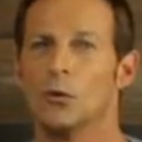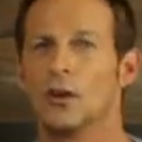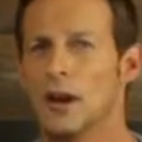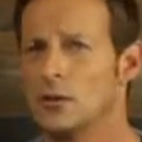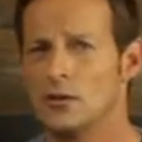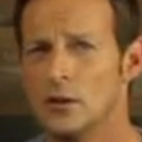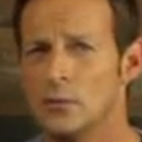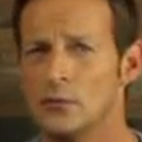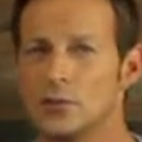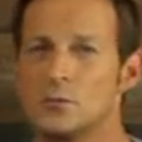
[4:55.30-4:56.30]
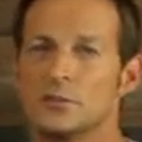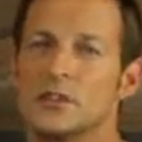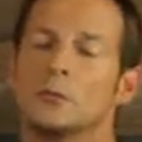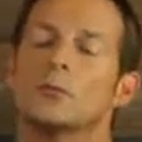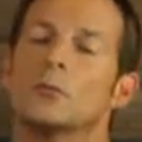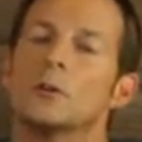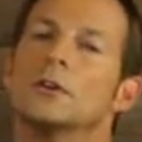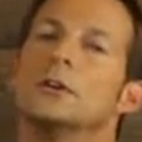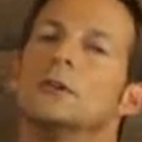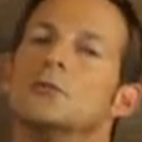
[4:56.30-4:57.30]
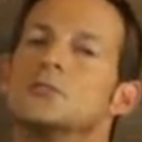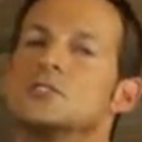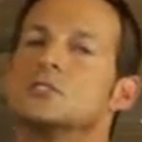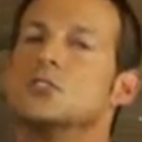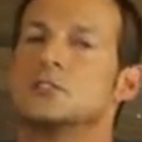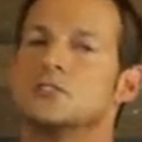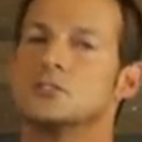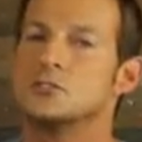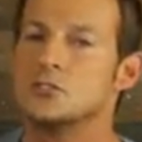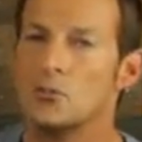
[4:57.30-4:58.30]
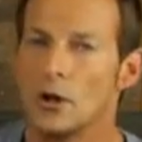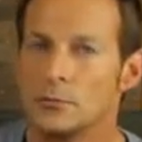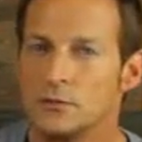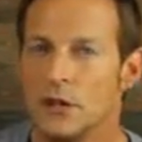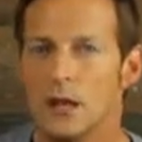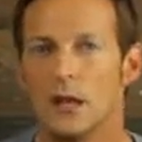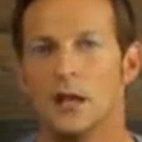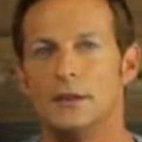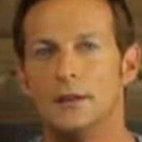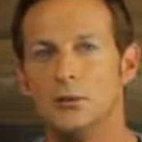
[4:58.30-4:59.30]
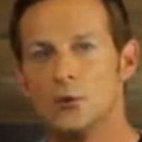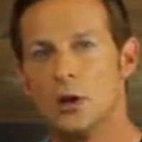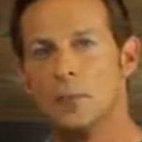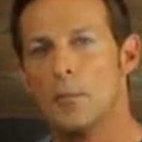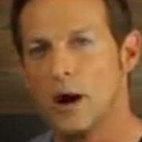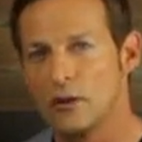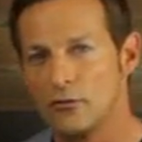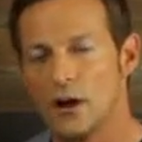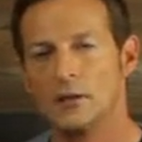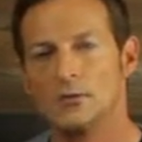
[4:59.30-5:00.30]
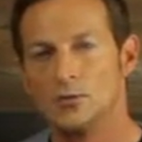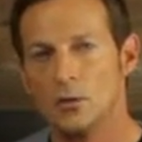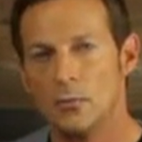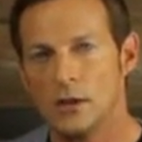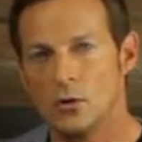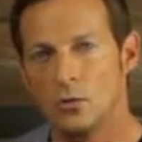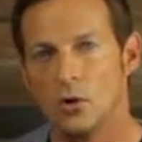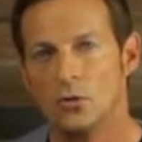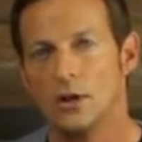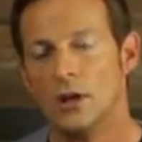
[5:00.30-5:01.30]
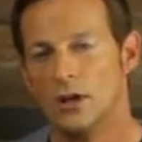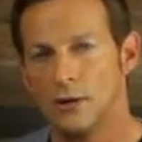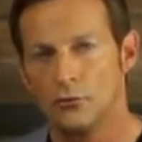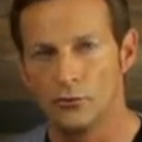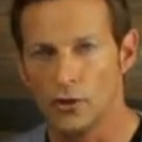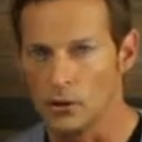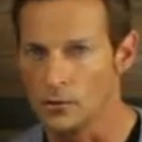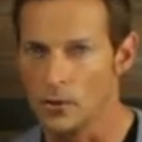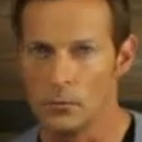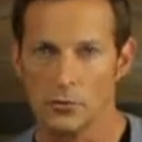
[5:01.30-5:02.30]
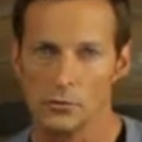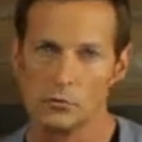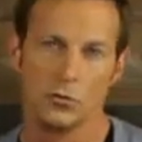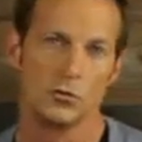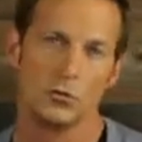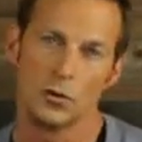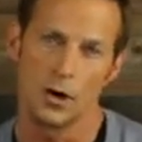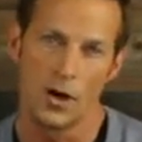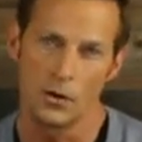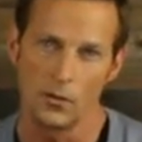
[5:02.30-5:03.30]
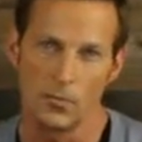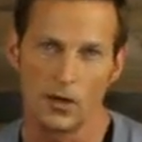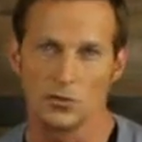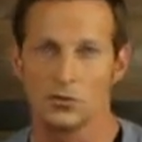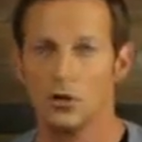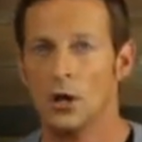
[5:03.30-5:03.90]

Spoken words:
How can you give me a voicemail template? We're going to give you a suggested script that you can modify, that you can make your own if you're following up with a recruiter or a hiring manager